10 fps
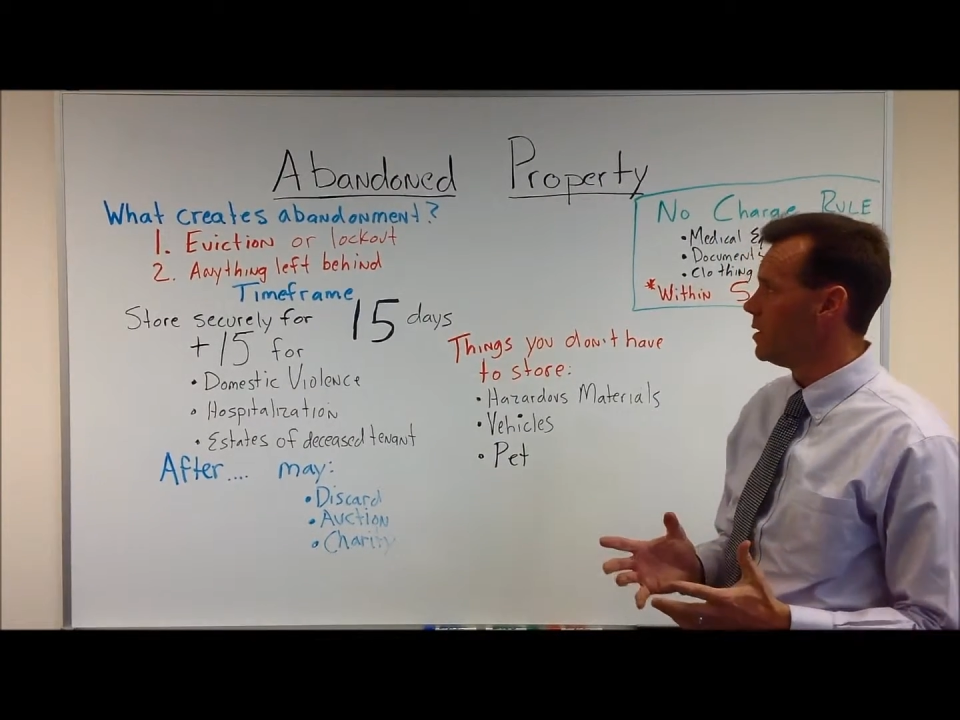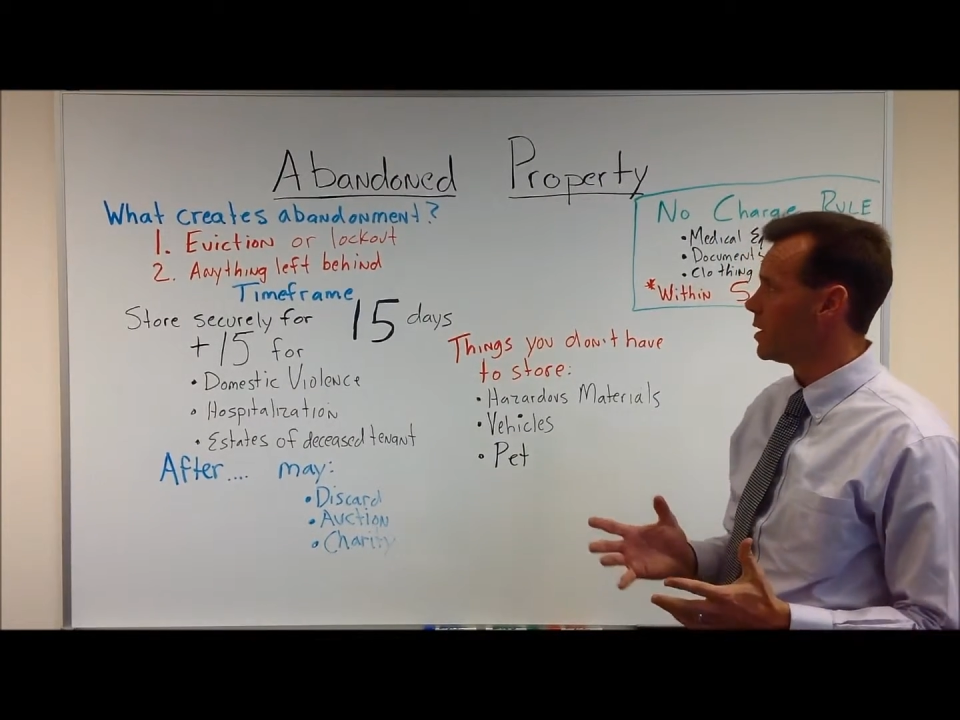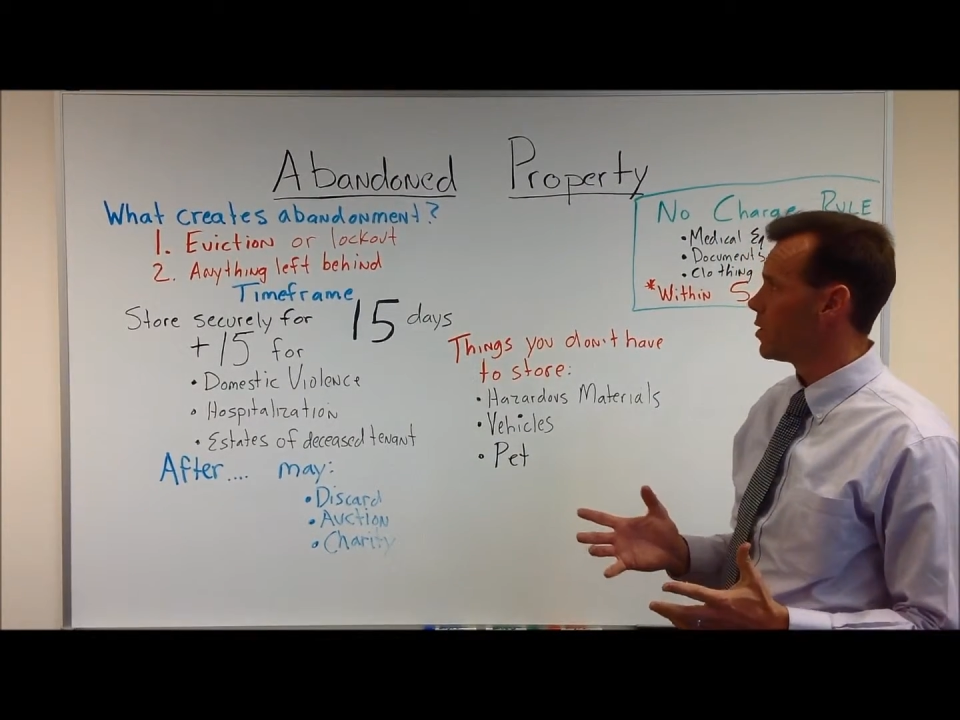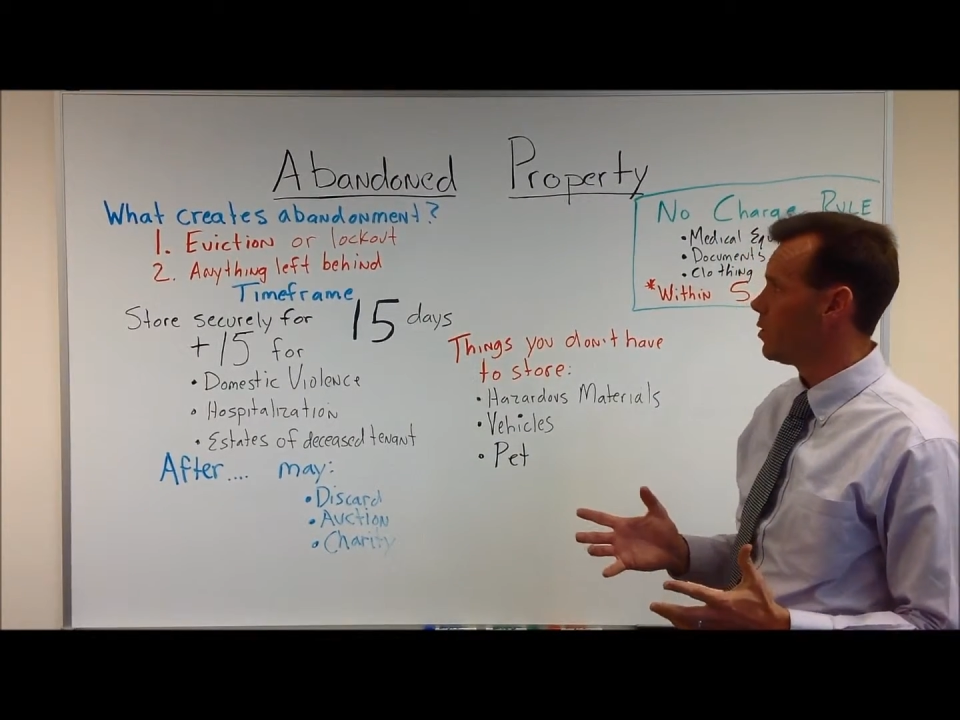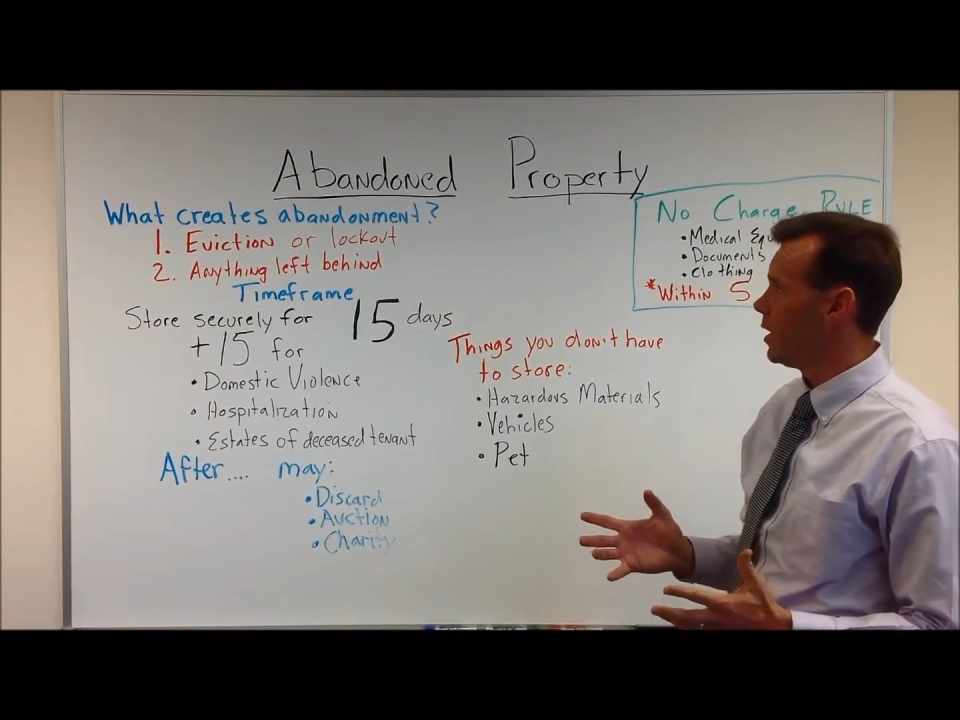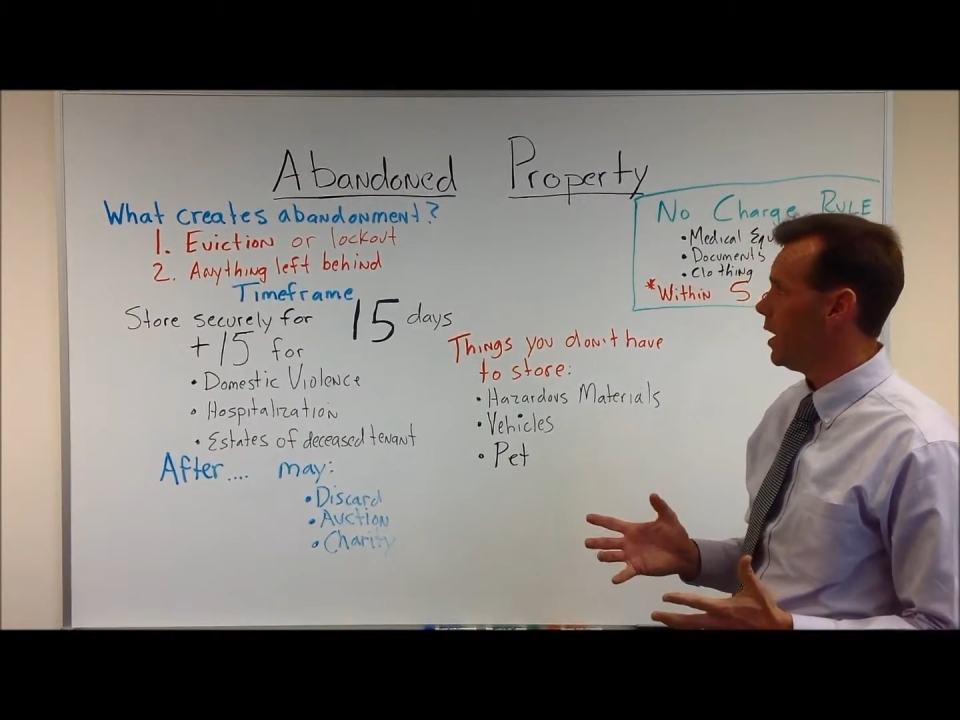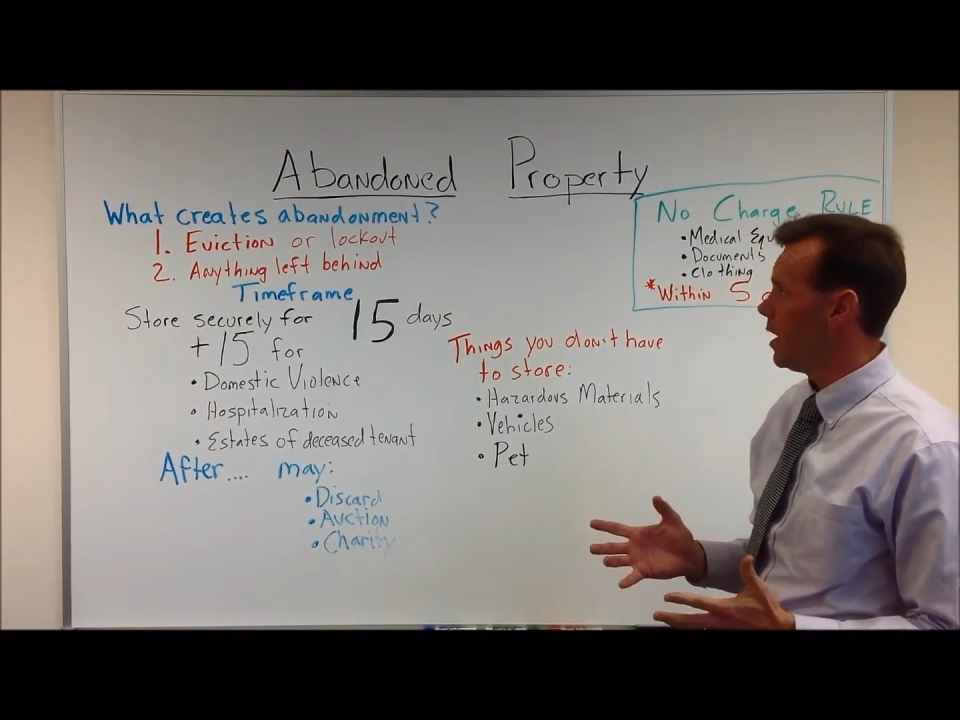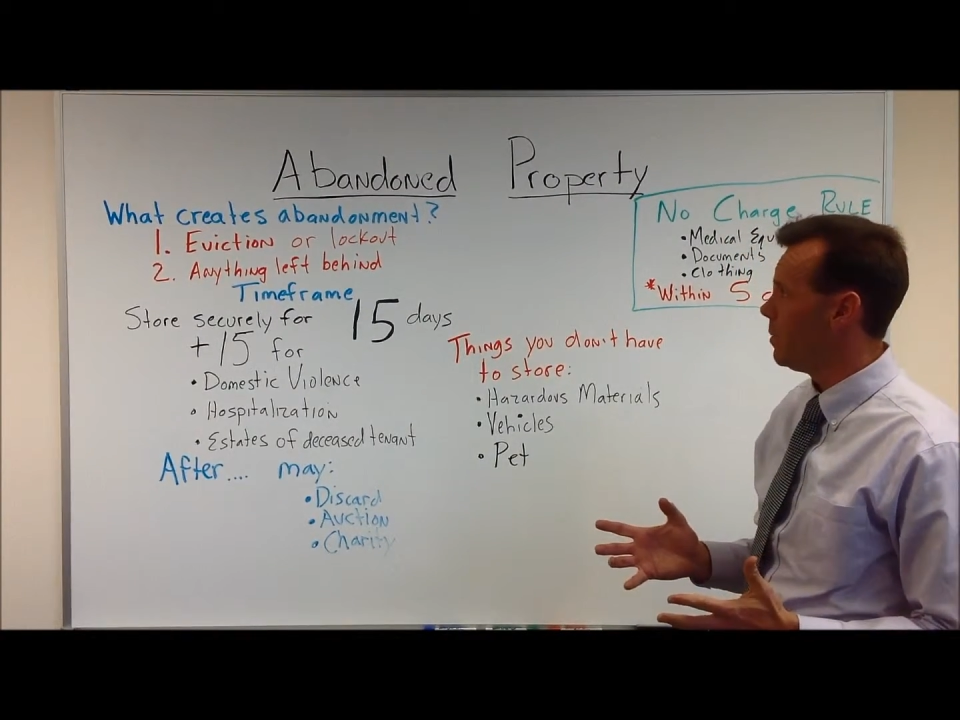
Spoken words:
that create